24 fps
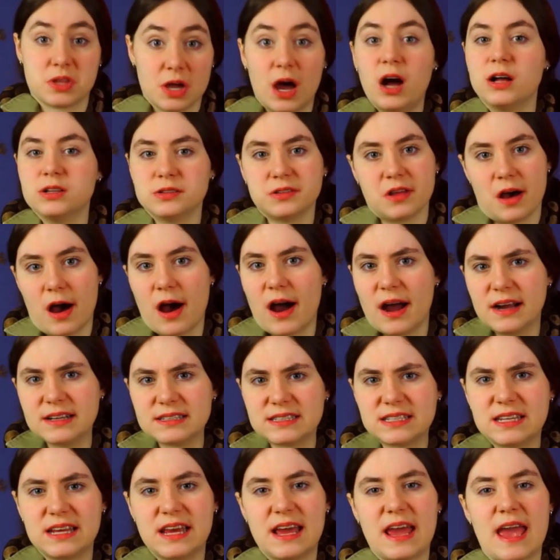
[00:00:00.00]
a
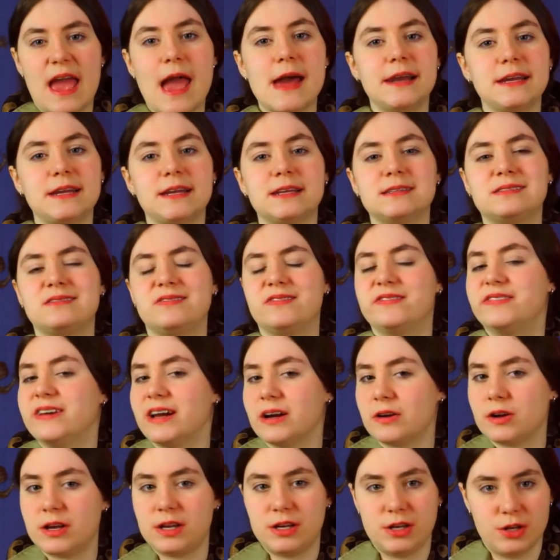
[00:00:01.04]
lot, and it is
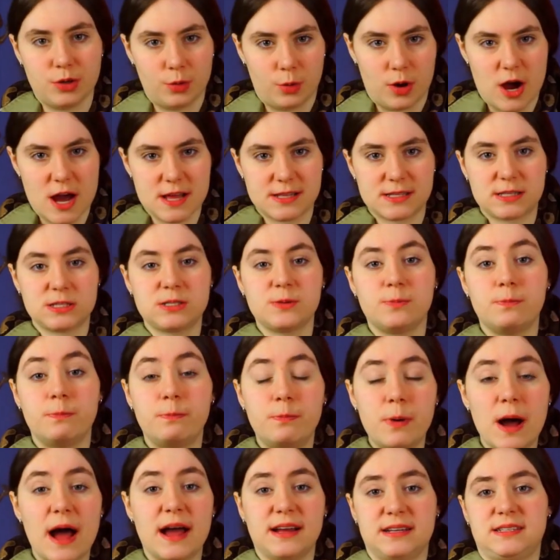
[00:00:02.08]
very nuanced,
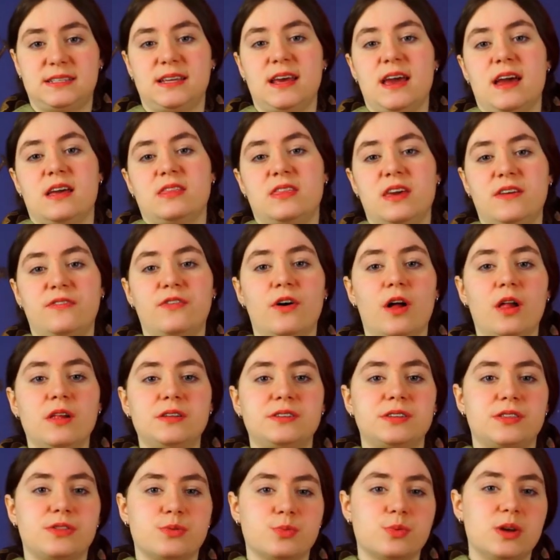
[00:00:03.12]
but they fall
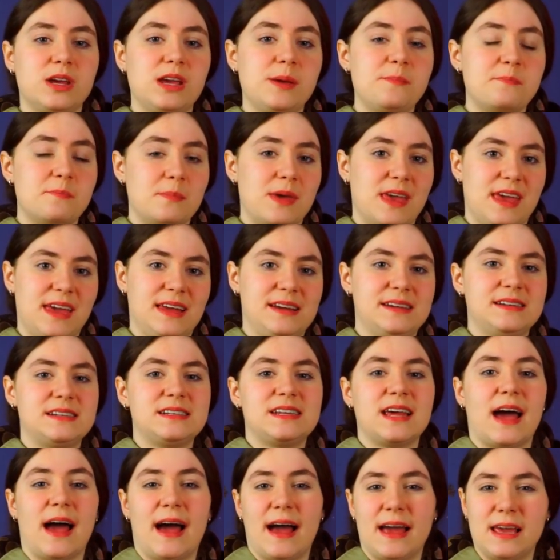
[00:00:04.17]
into three main
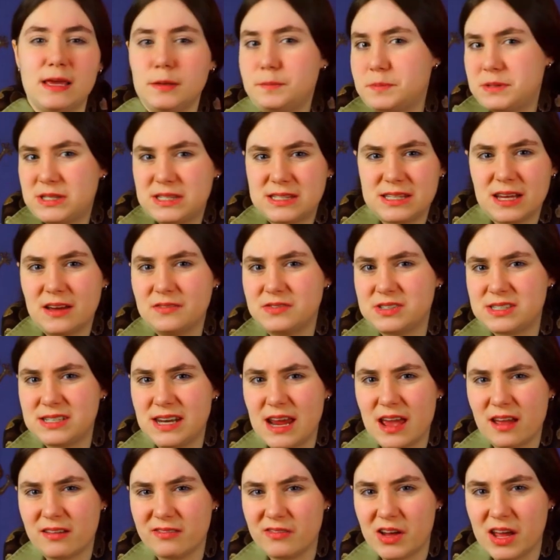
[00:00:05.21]
types of
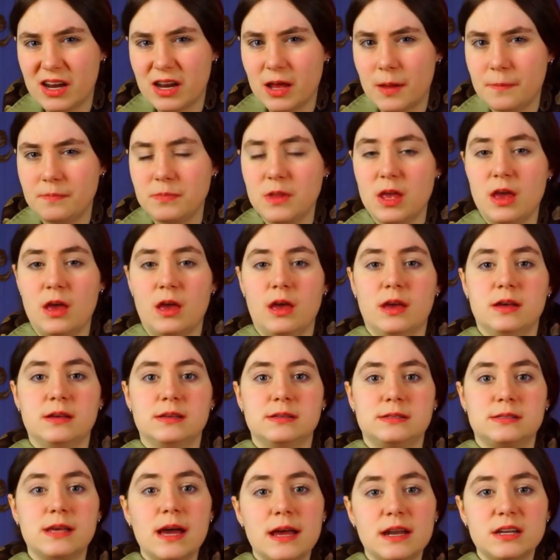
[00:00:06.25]
snake venom:
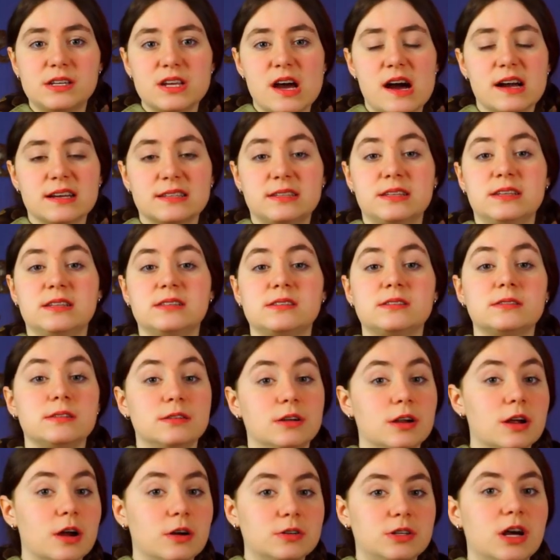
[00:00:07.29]
cytotoxins,
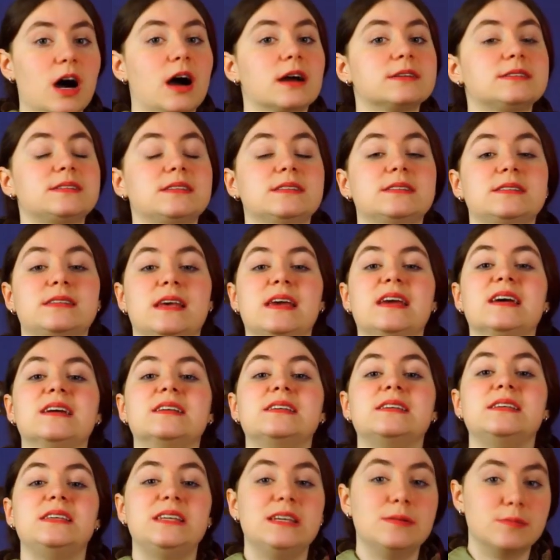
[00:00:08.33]
neurotoxins,
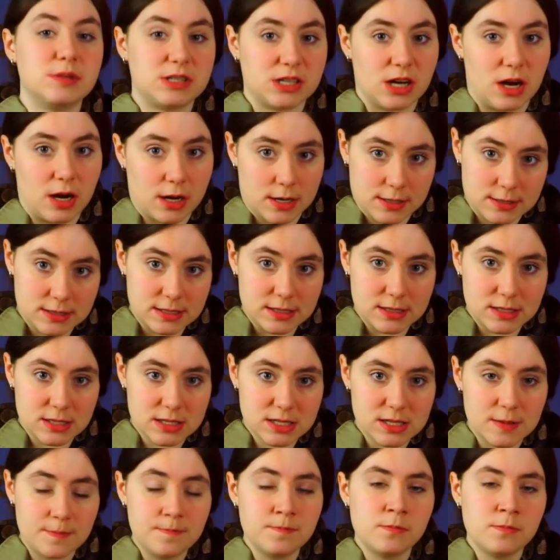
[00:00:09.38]
and
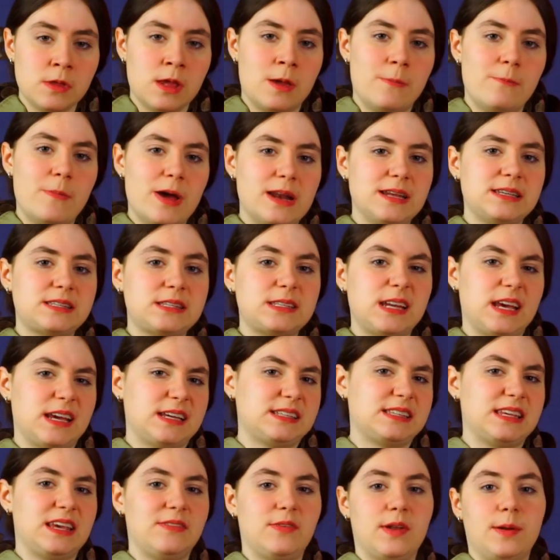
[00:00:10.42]
hemotoxins. Many
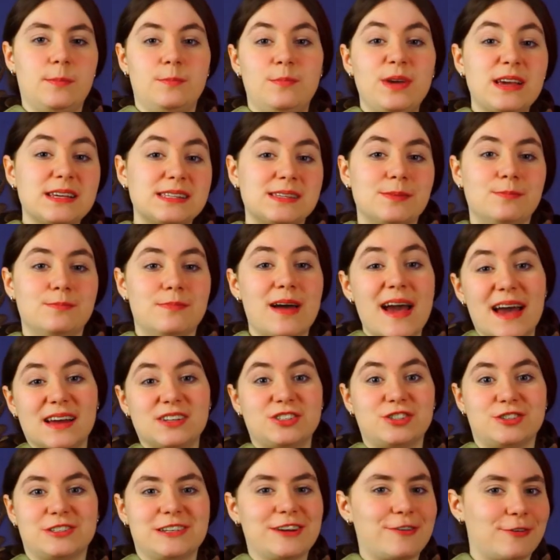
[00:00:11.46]
snakes even mix and
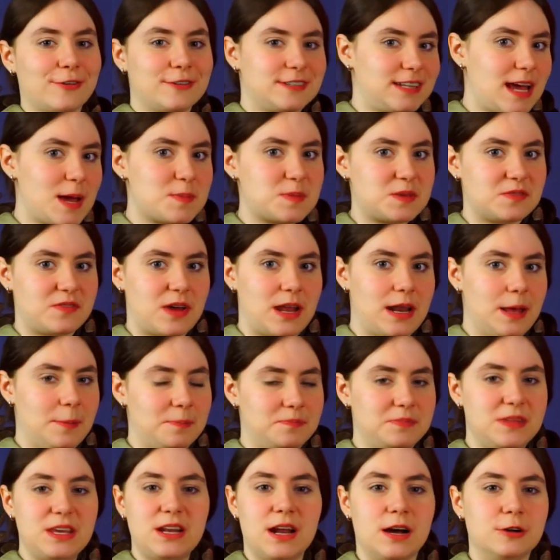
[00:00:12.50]
match different types of venom,
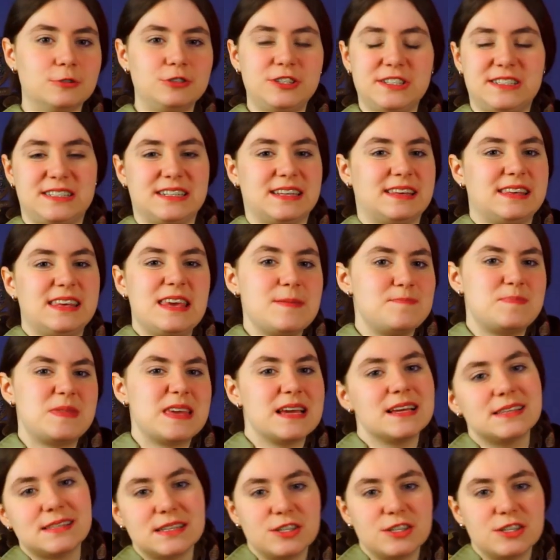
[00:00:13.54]
you know, just to keep things